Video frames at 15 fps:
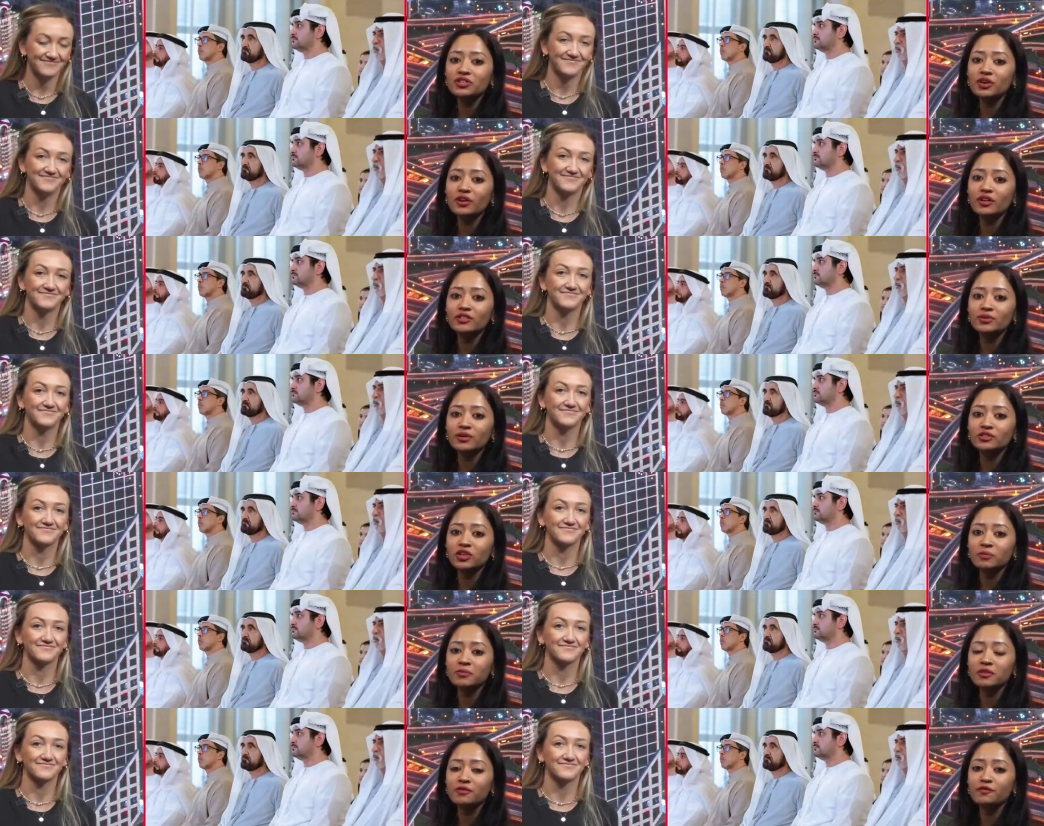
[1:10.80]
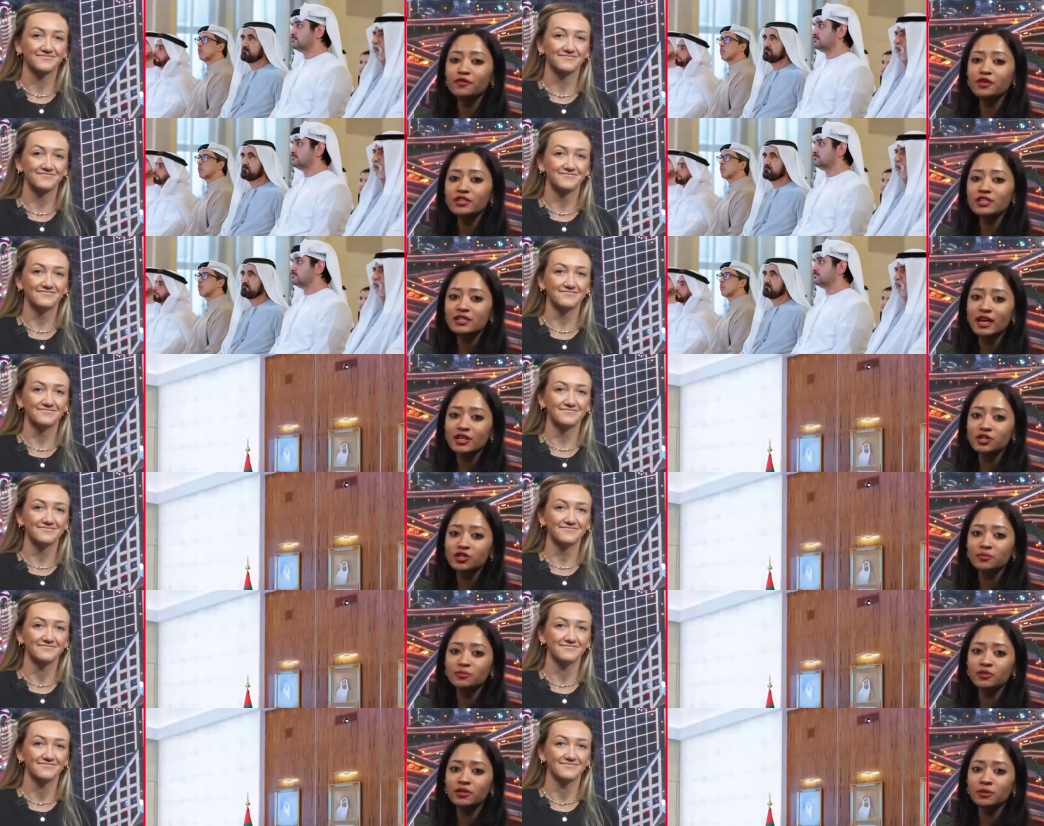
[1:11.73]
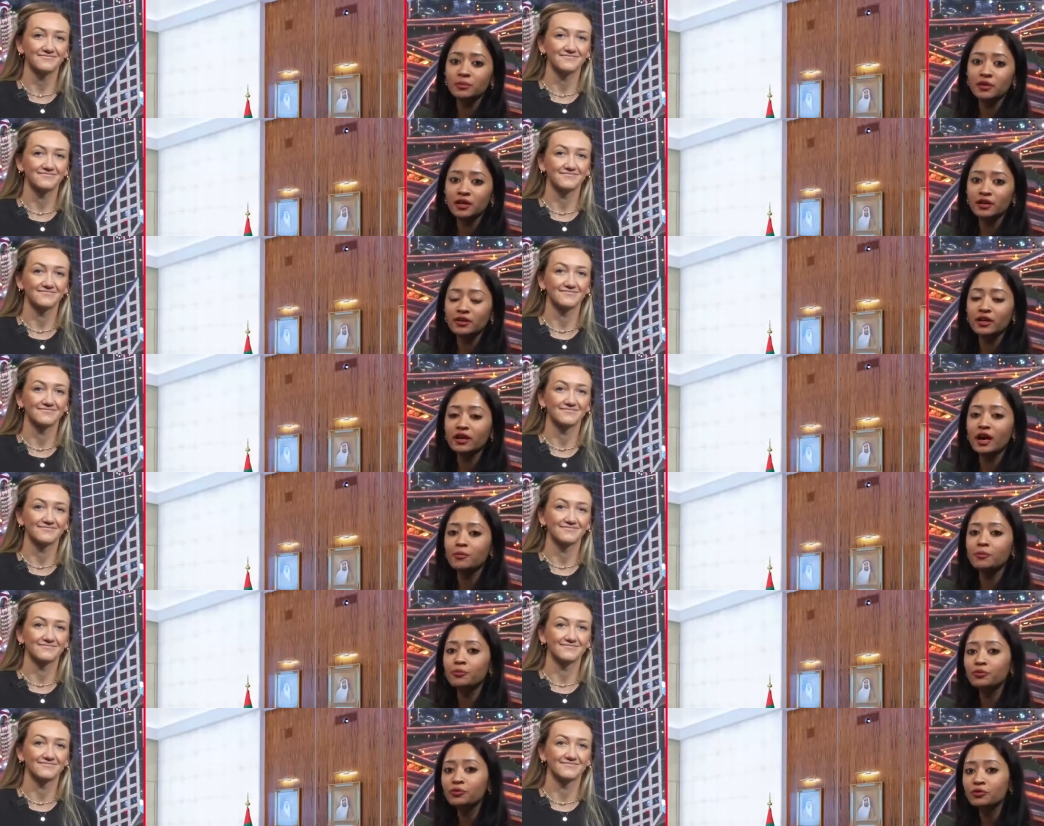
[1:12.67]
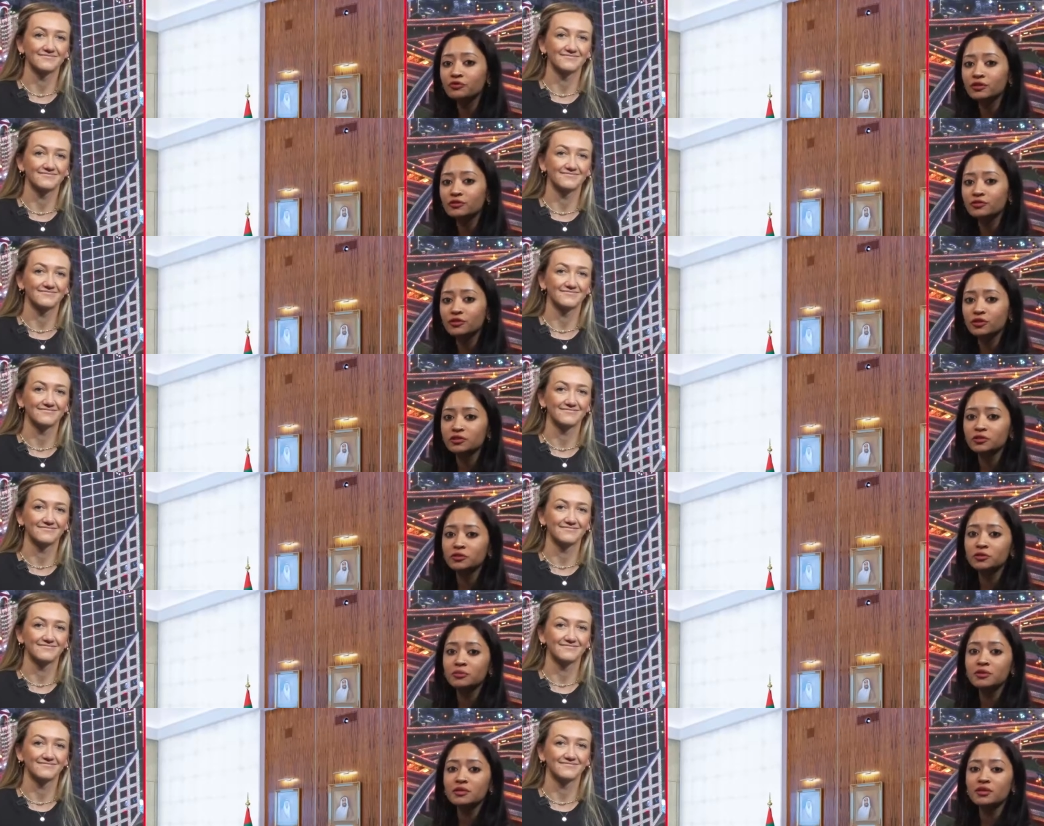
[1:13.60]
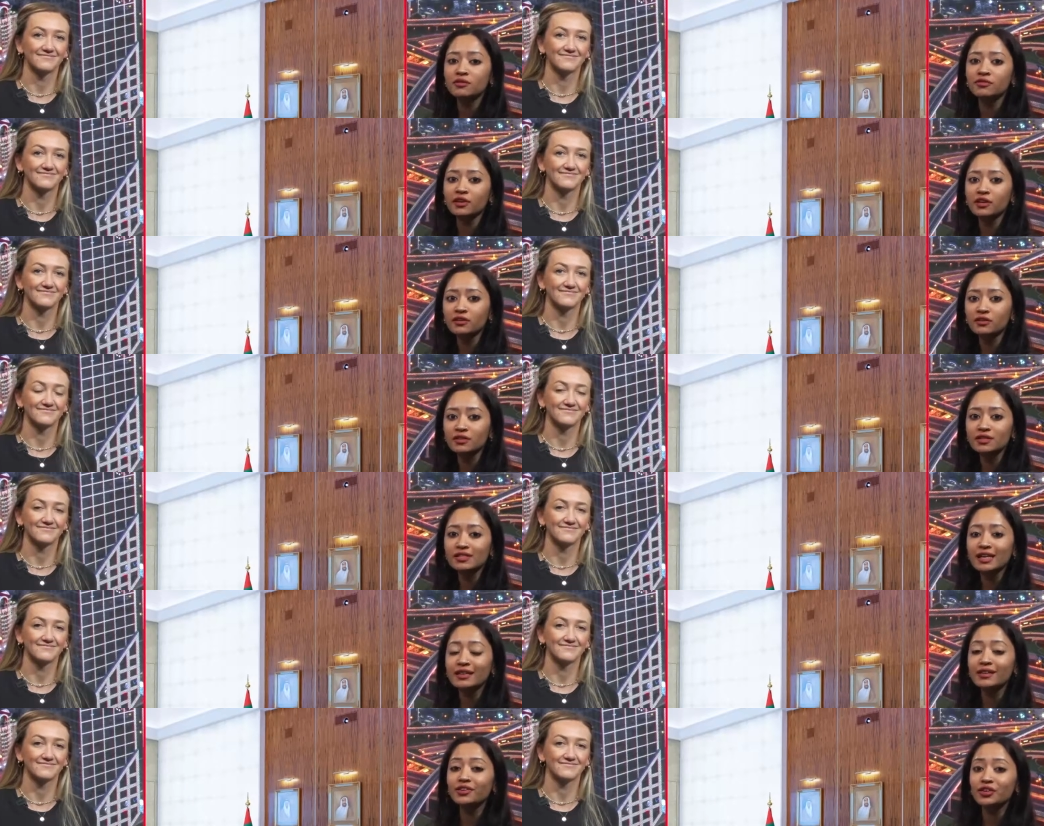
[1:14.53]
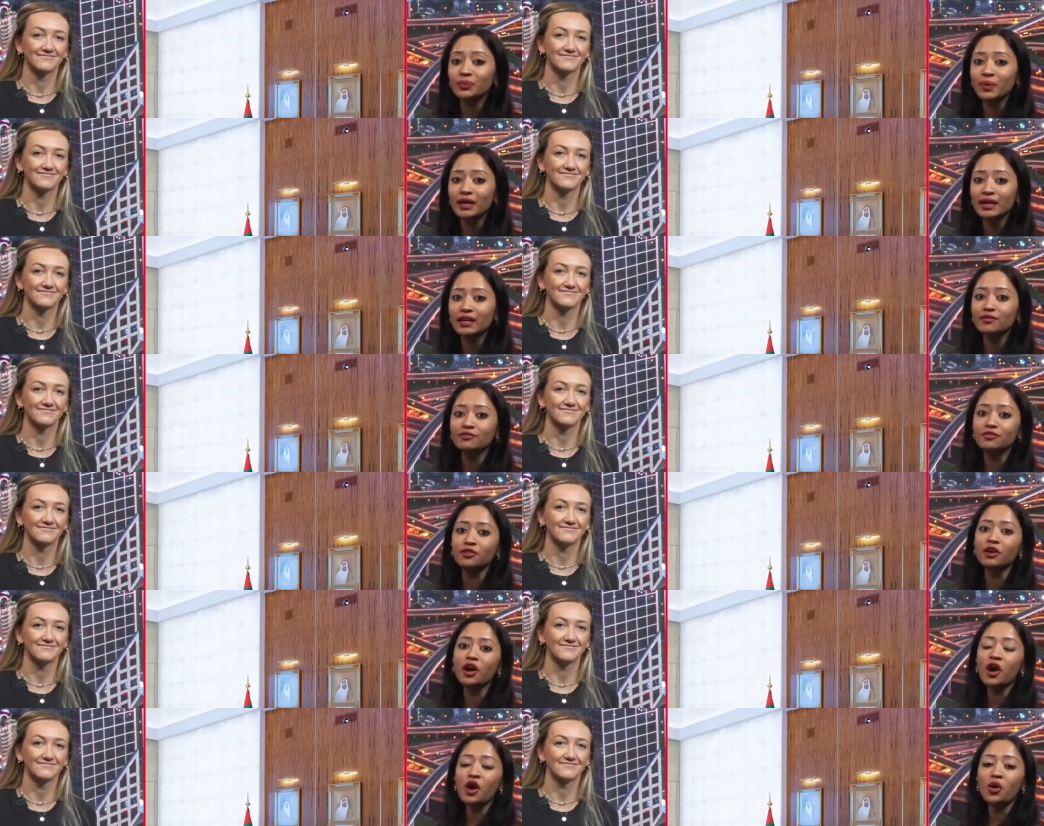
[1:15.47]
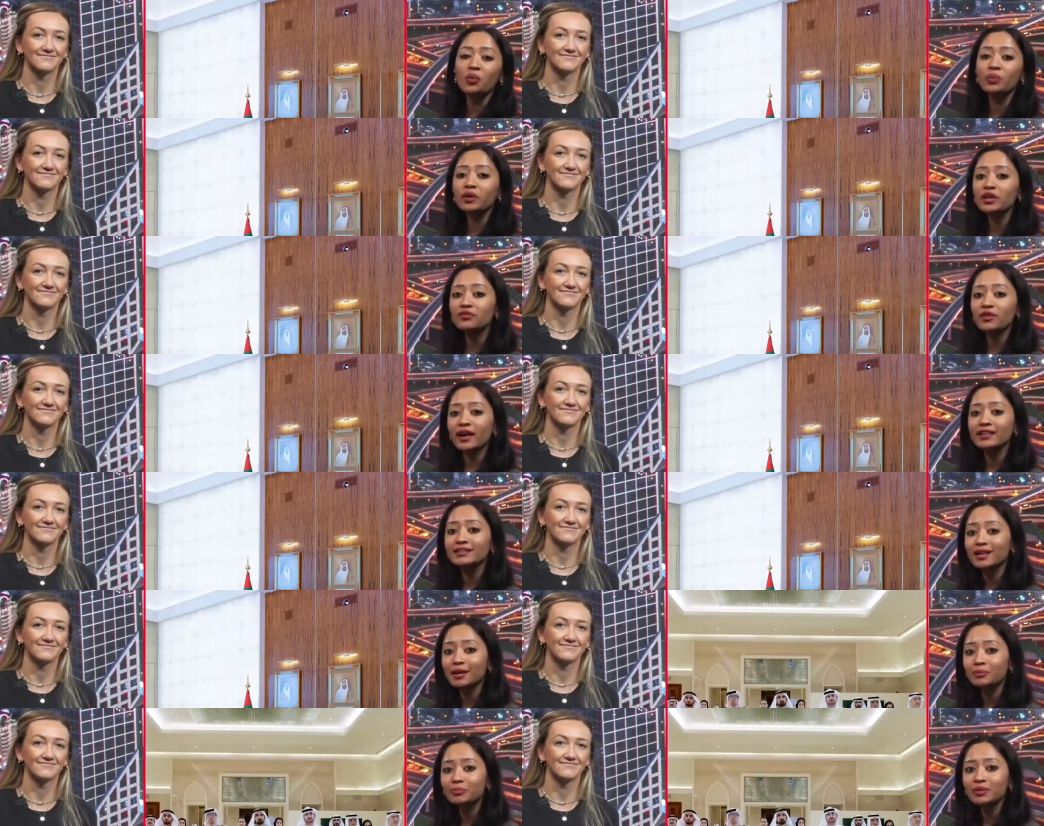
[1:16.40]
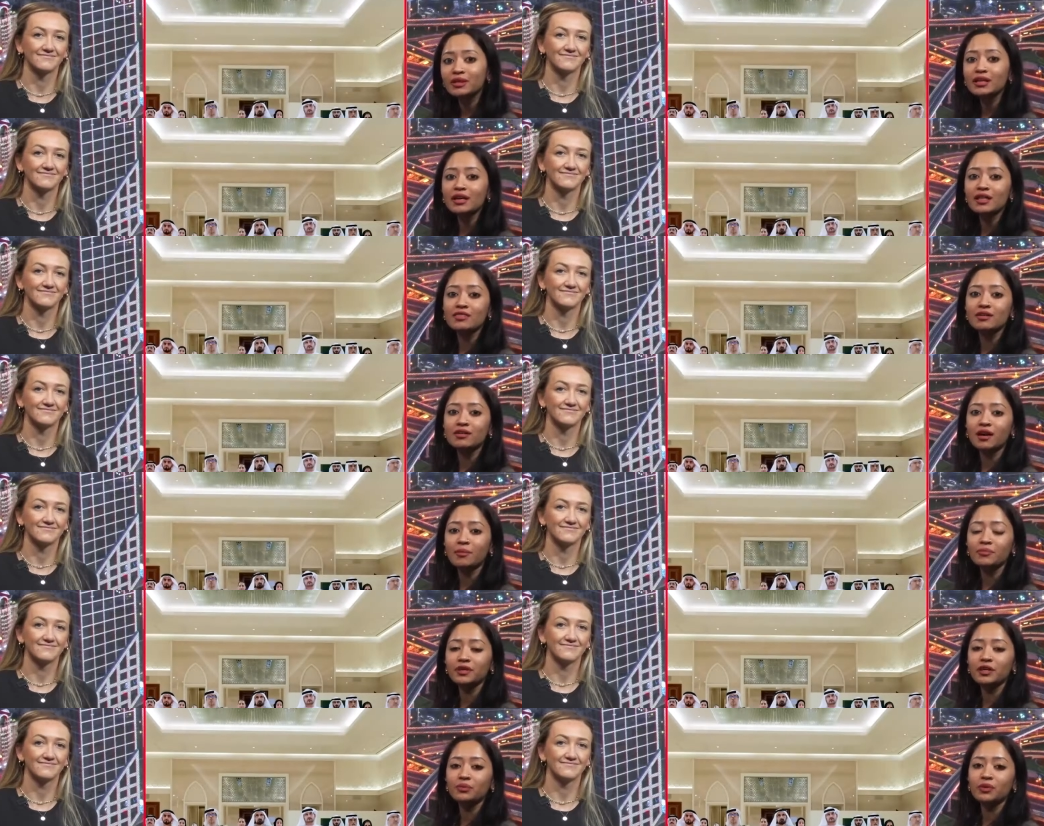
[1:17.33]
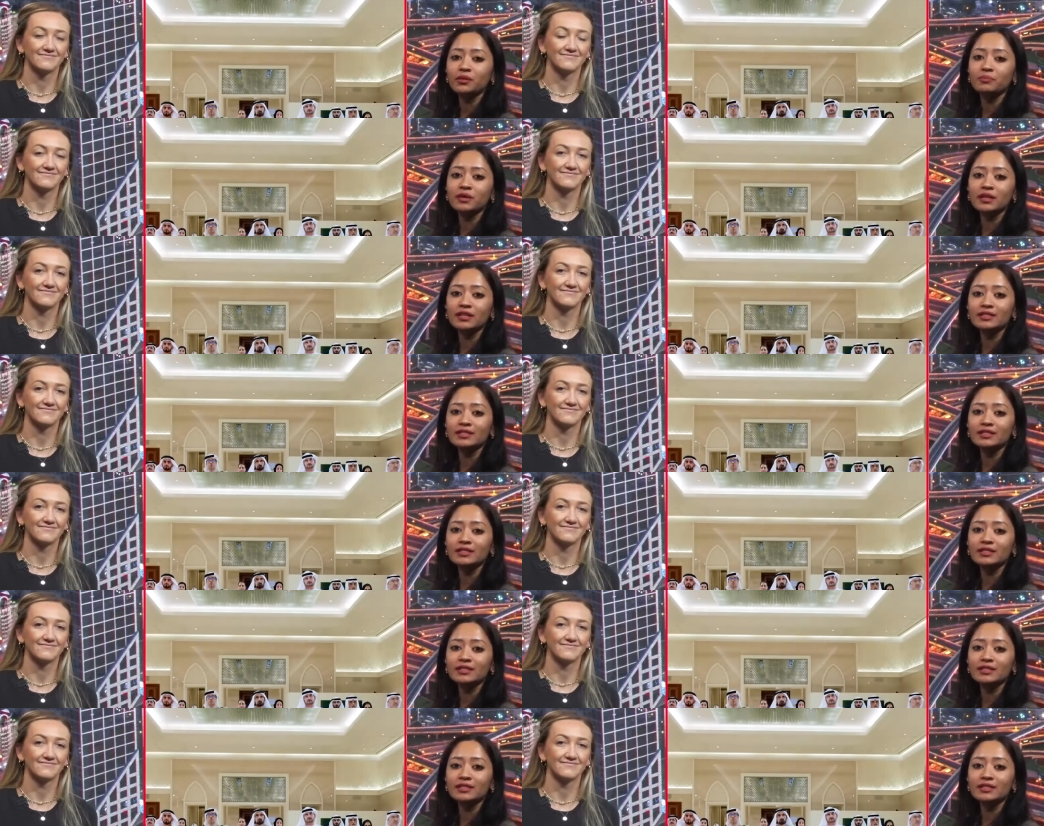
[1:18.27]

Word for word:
Speaker 1: also adopted the first national preliminary approval for autonomous vehicles in the UAE for WeRide company. The company will begin